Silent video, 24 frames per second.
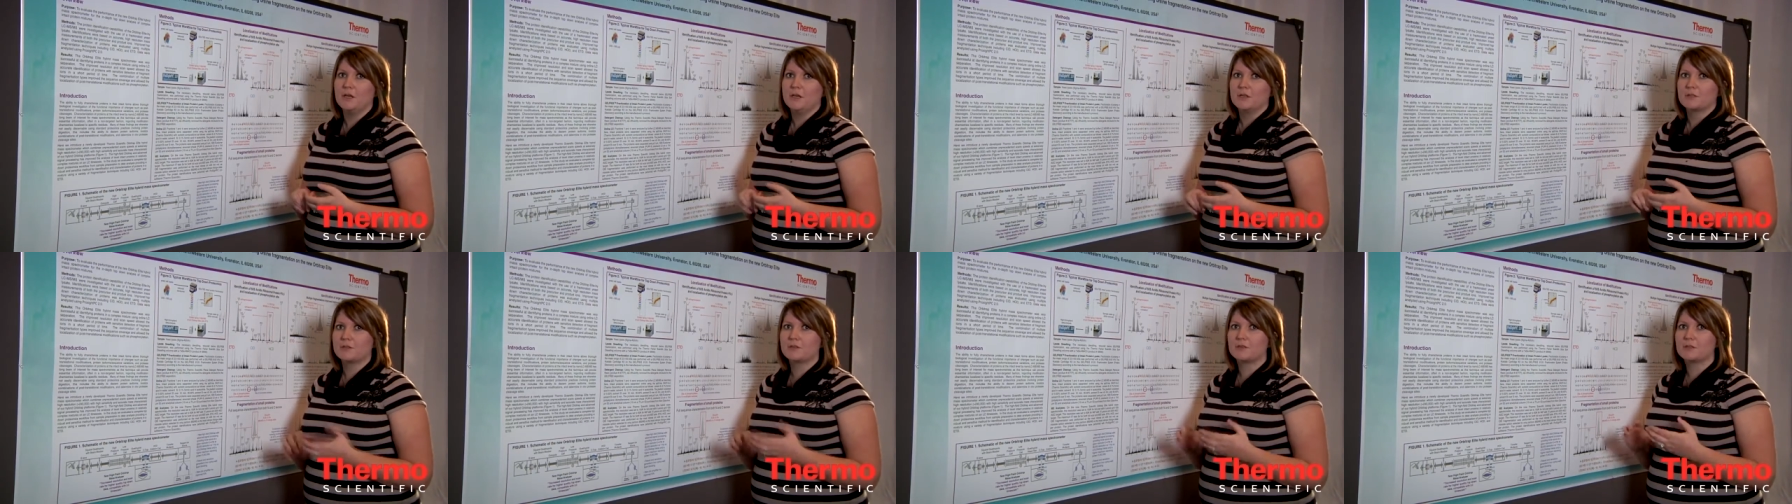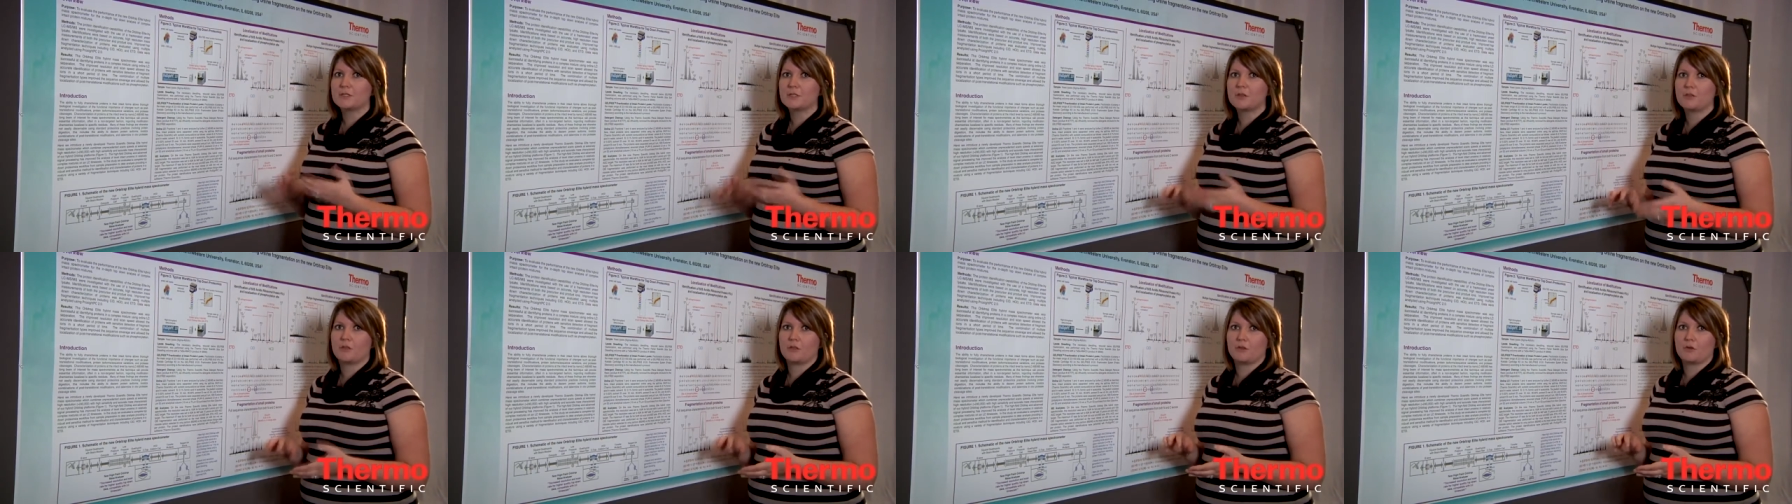So
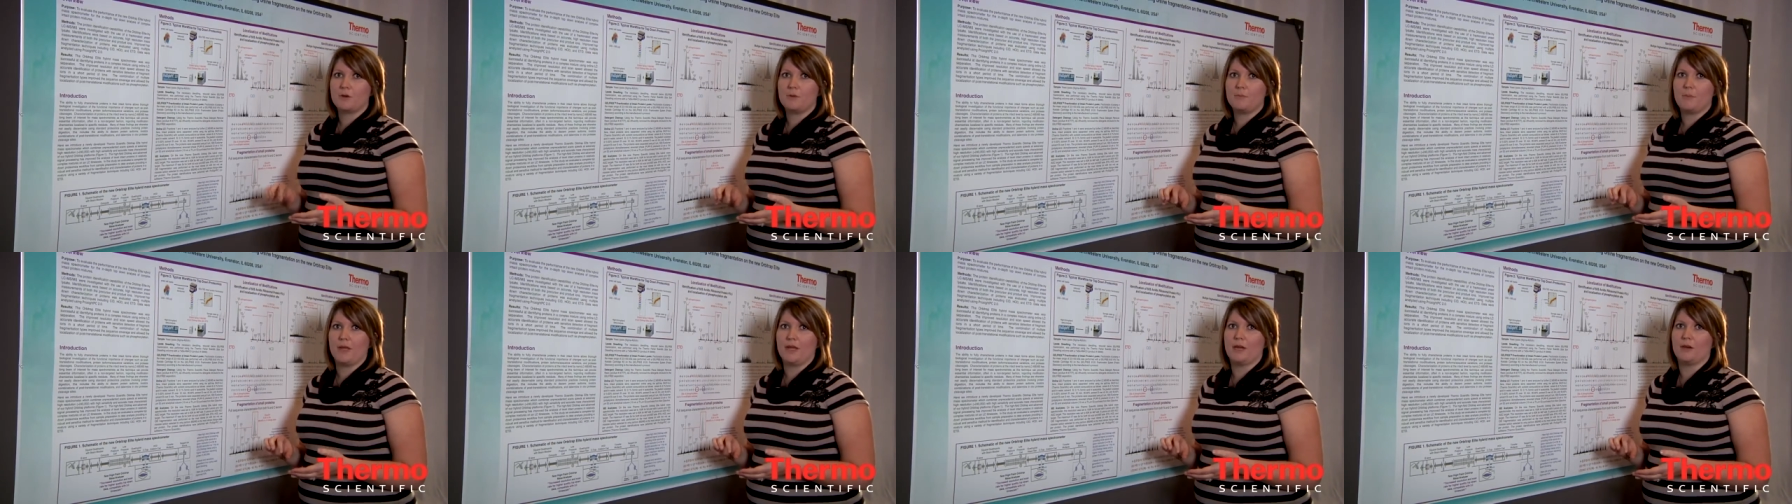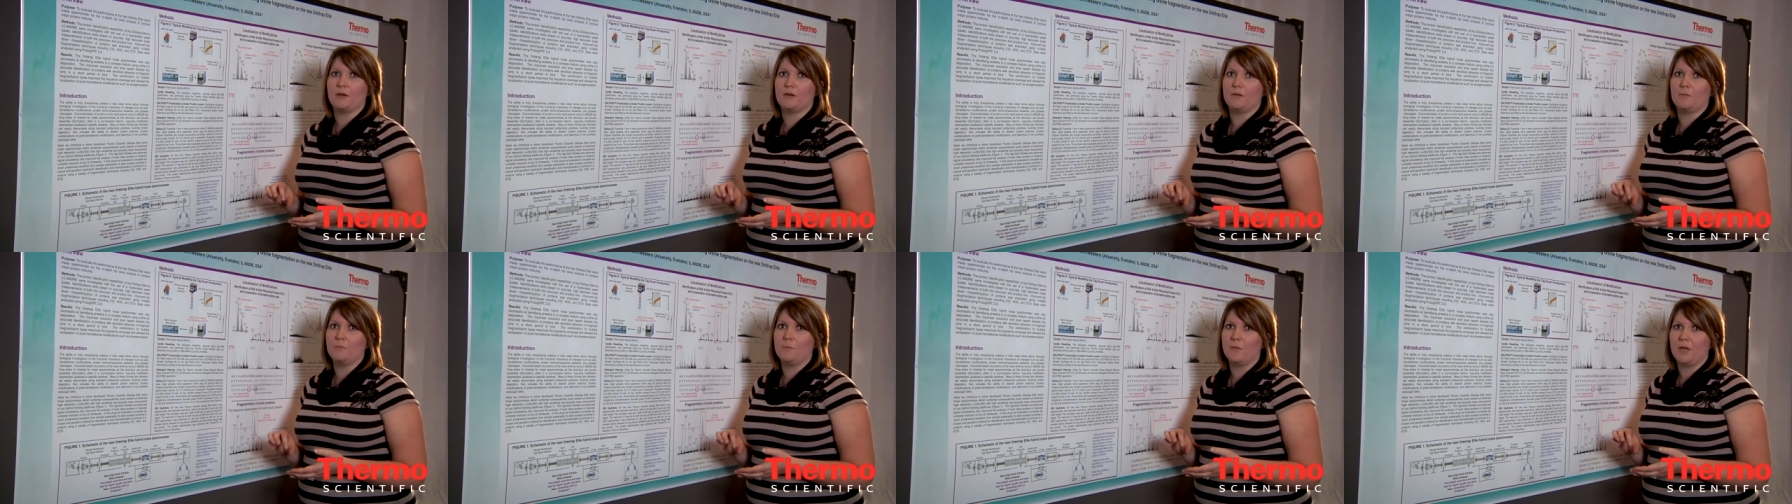these are the three
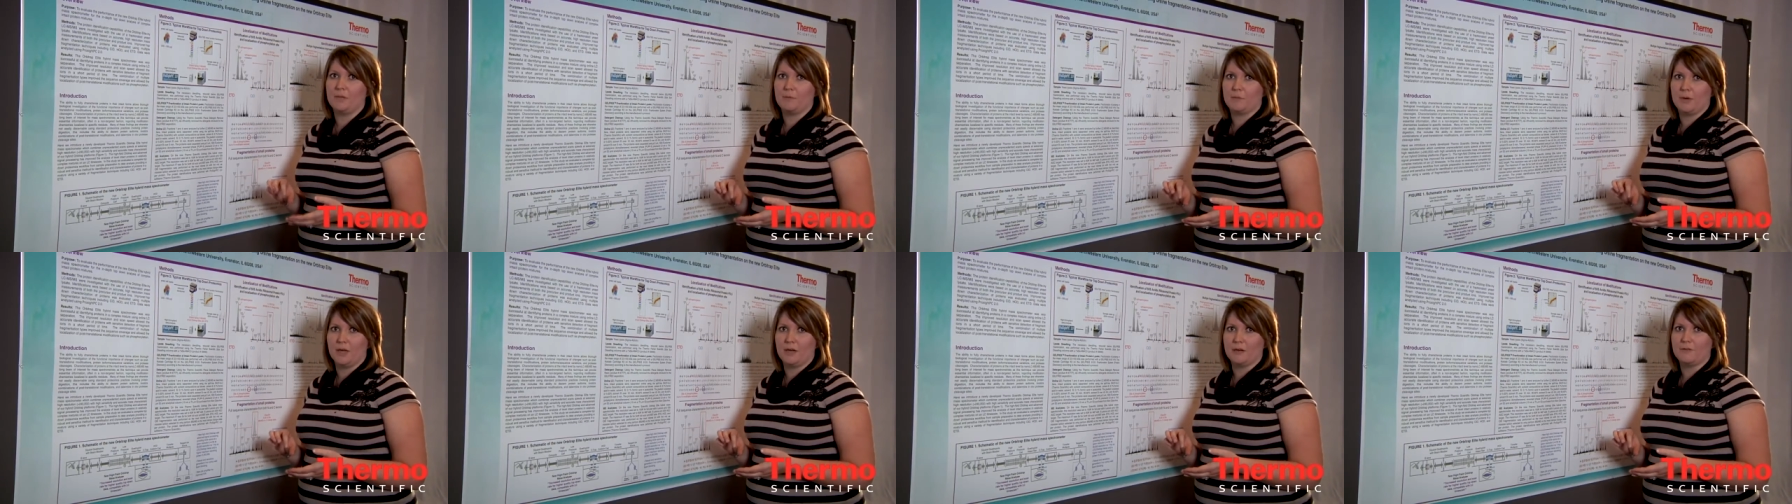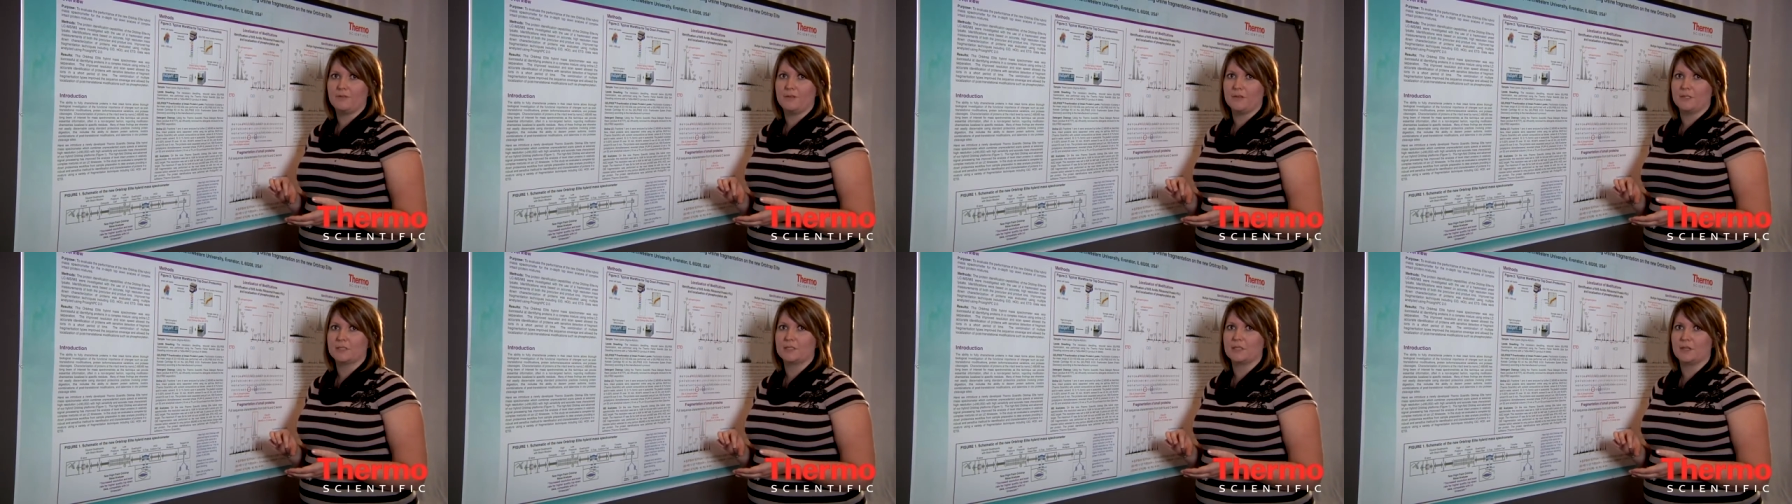main
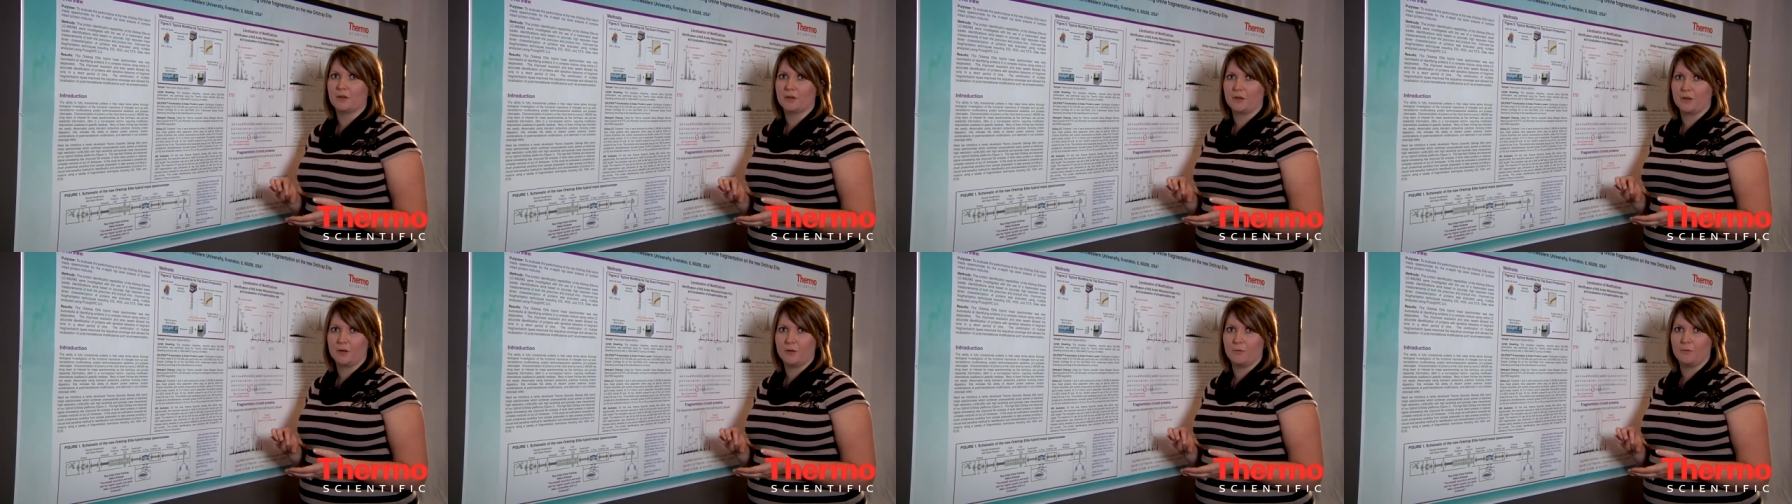benefits that are going